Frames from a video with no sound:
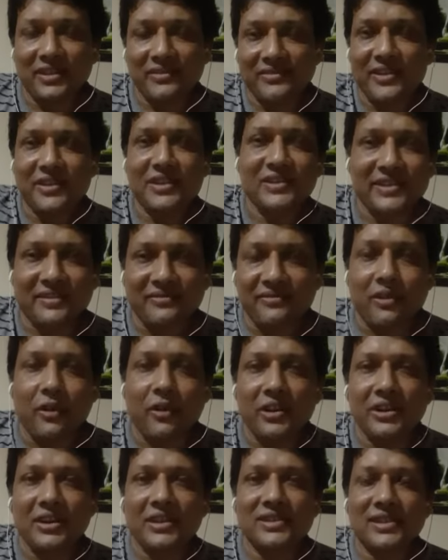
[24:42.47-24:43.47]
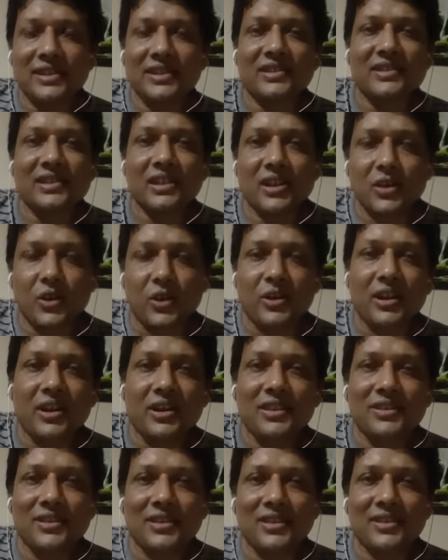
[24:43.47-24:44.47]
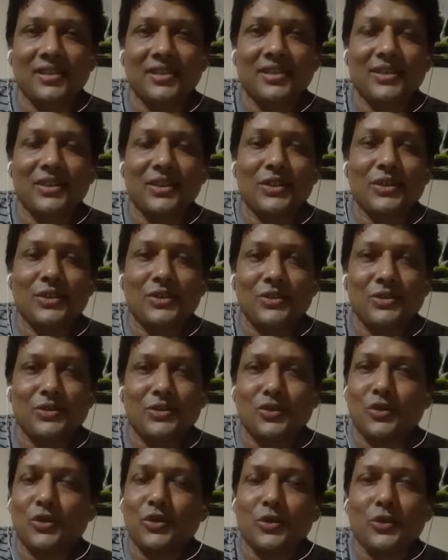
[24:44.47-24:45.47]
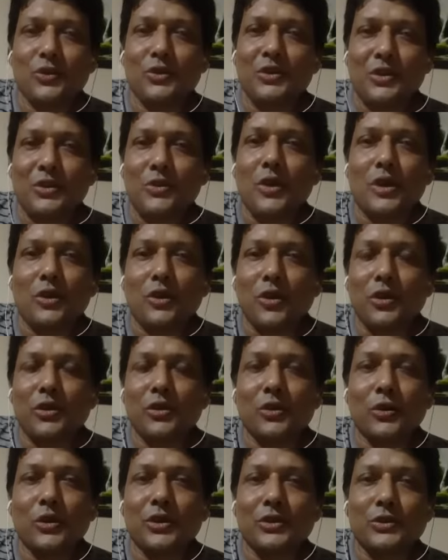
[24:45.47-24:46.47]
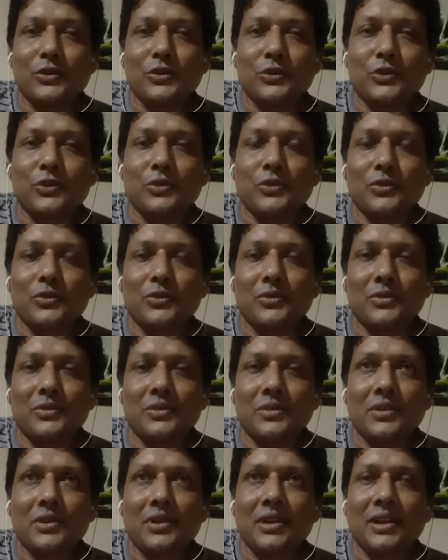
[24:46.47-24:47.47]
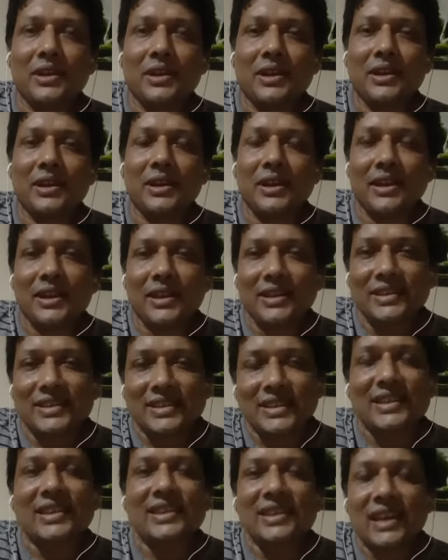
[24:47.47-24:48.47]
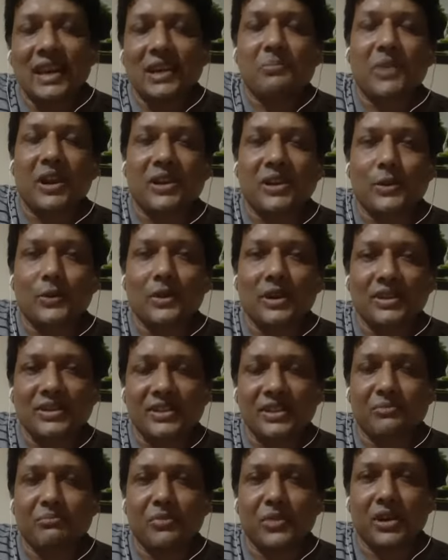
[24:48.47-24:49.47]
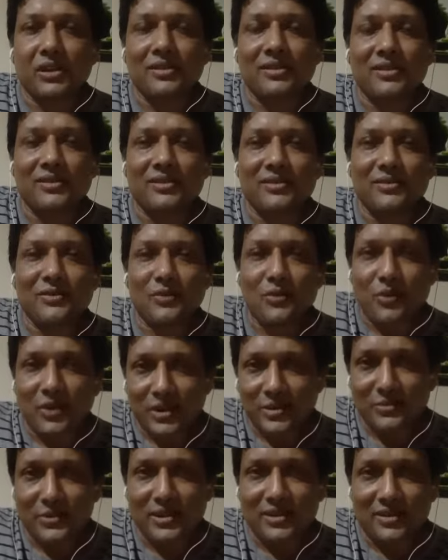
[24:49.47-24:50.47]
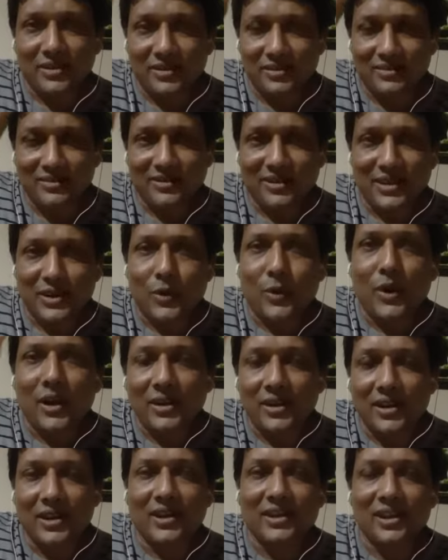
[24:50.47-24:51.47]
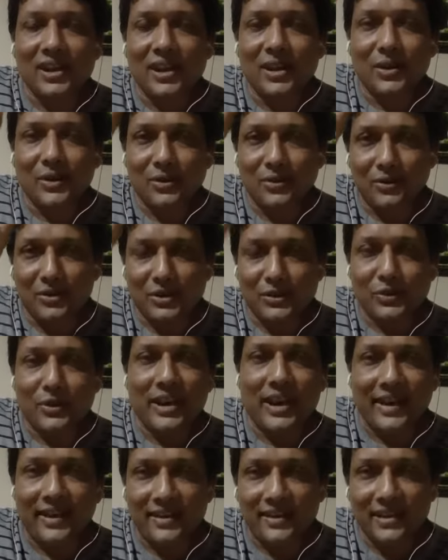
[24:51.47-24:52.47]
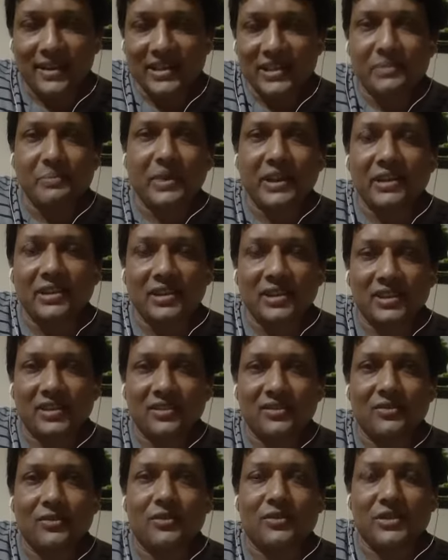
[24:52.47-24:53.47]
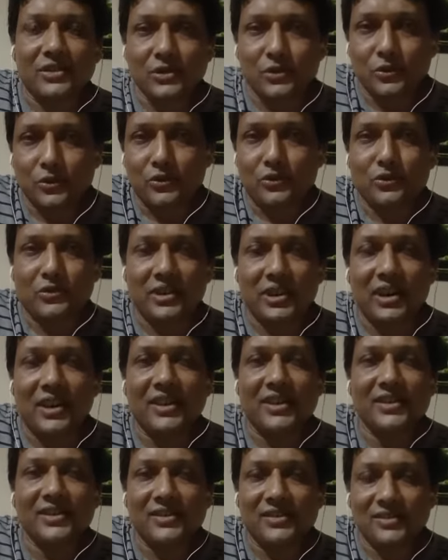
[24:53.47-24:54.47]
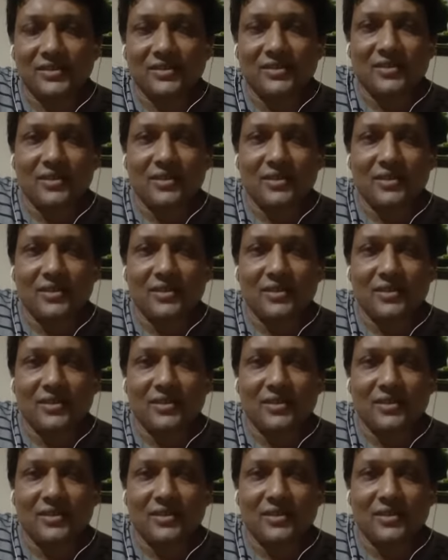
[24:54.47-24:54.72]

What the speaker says: If it is a faulty sensor or anything, so you are not going to see that particular chamber, whatever required data, what you are expecting for CO2 release